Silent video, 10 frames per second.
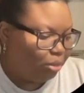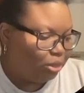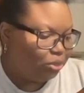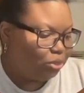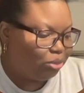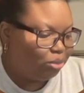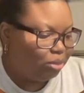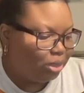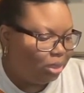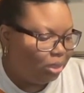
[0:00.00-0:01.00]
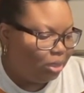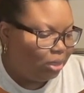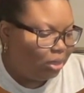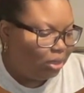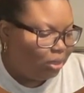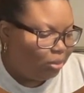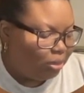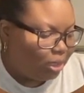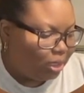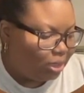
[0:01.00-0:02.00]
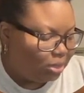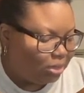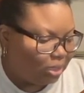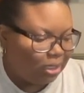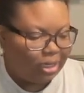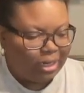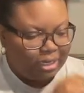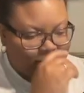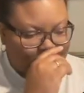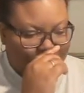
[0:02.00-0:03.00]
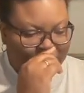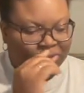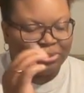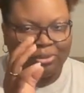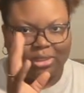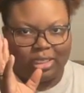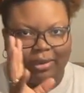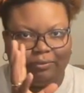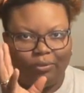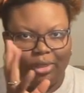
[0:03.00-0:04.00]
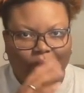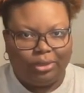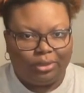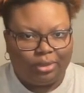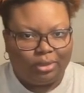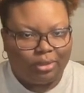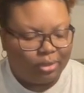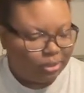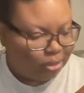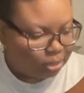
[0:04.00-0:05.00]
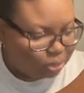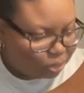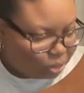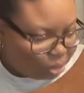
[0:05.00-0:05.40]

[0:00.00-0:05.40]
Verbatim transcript: mushroom. But I guess because I, I guess because mushrooms just have weird looks to them